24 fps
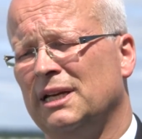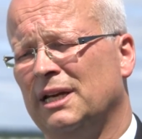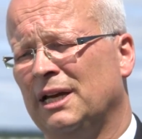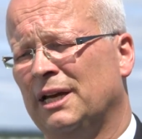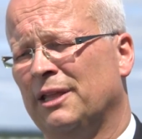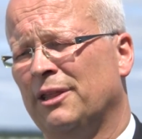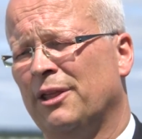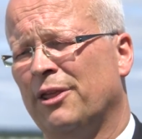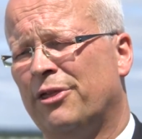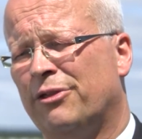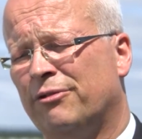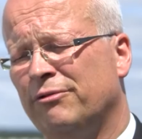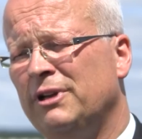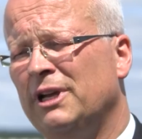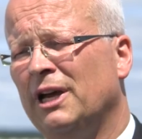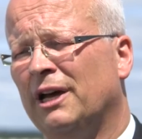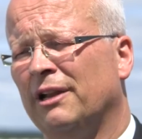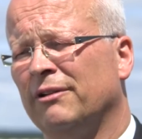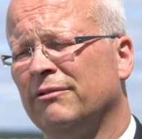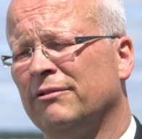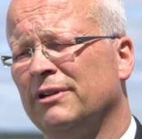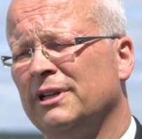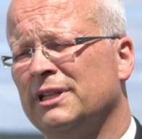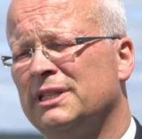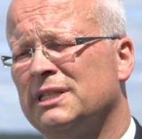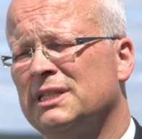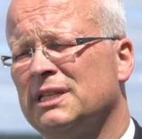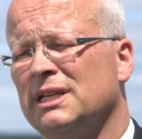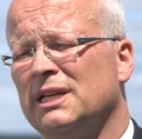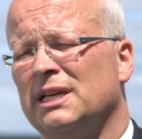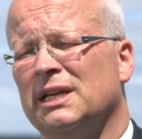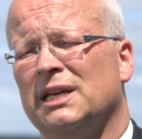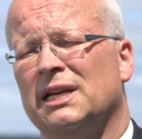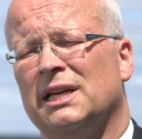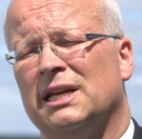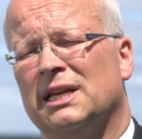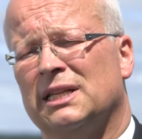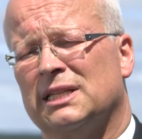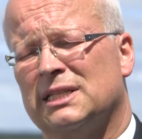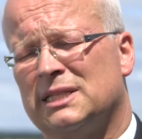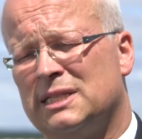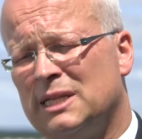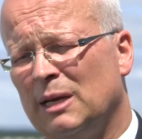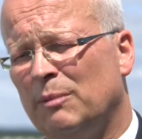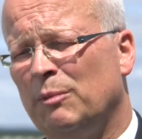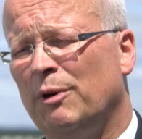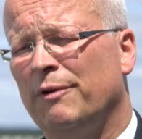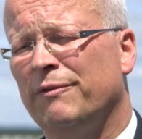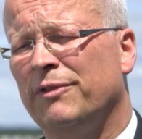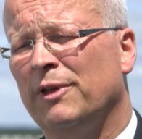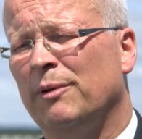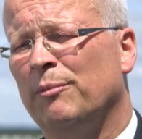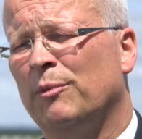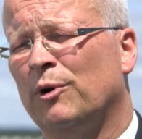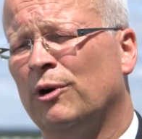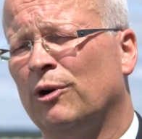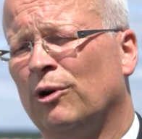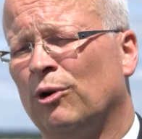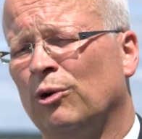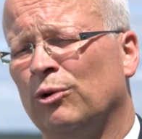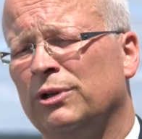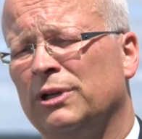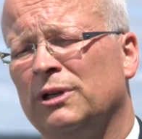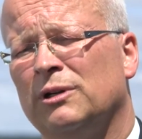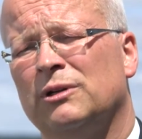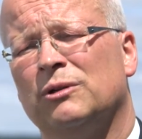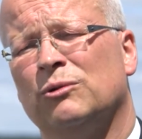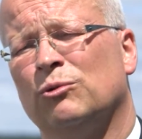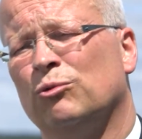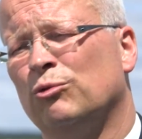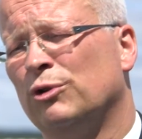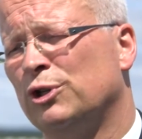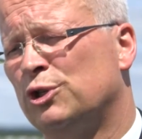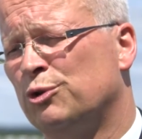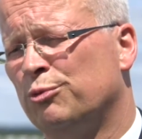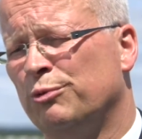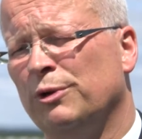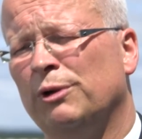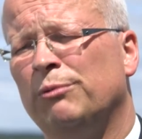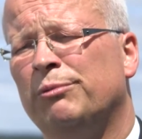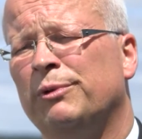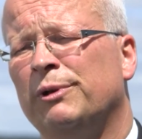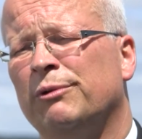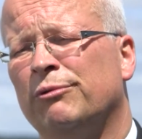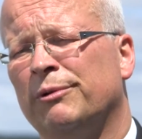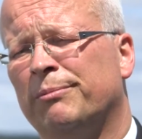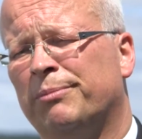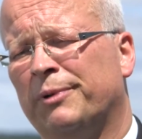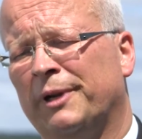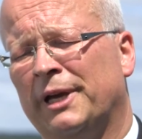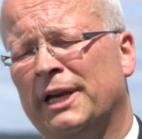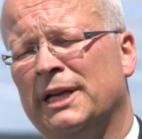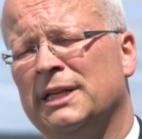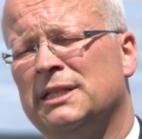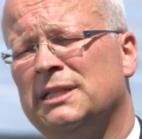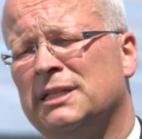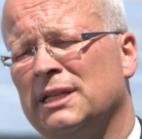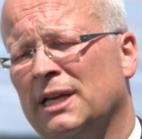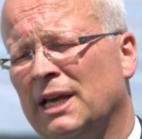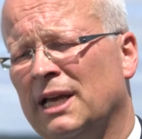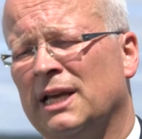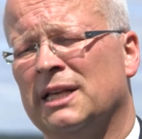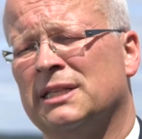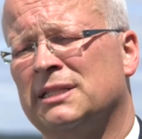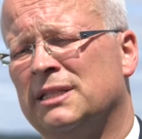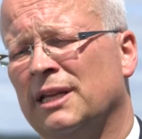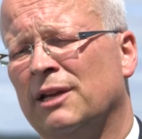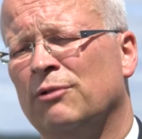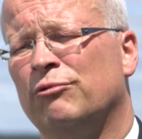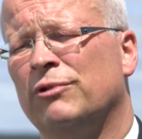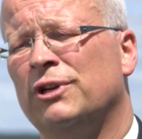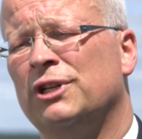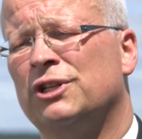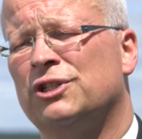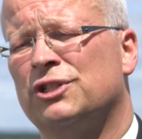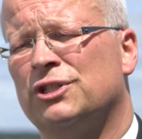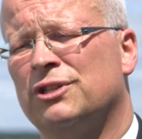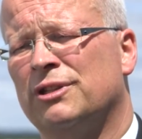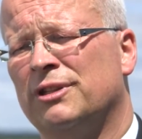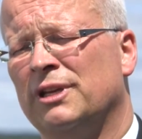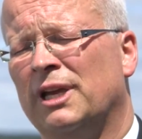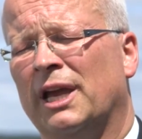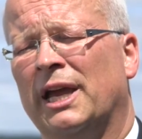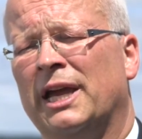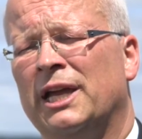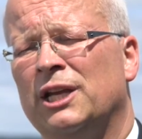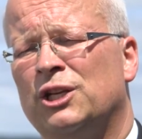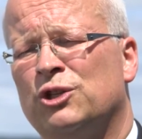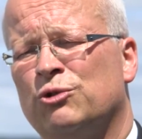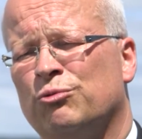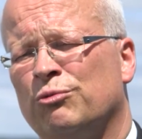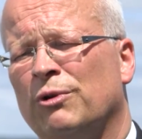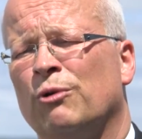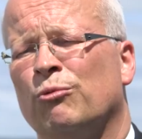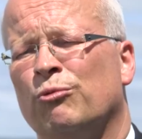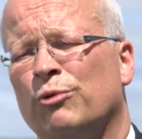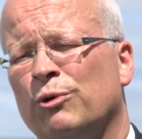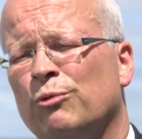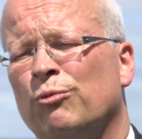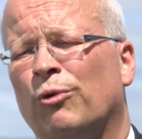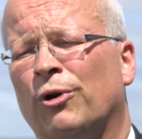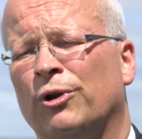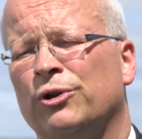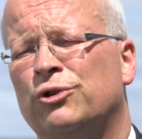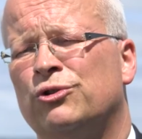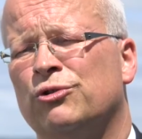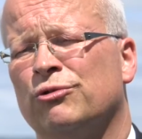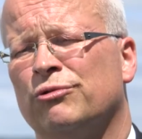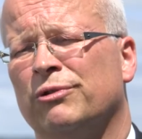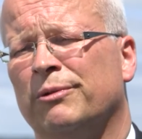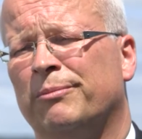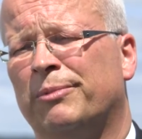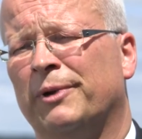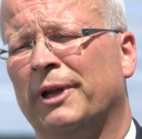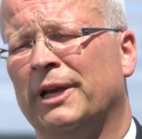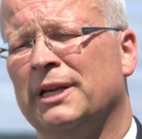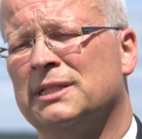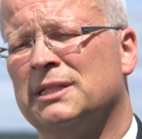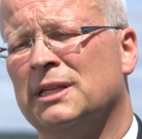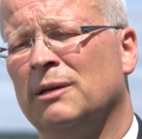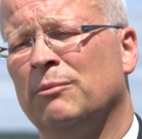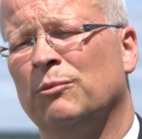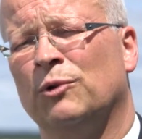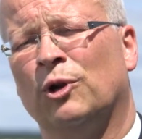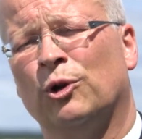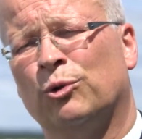And the 300s, some of them are older, which will be replaced as they reach the age where we want to replace them.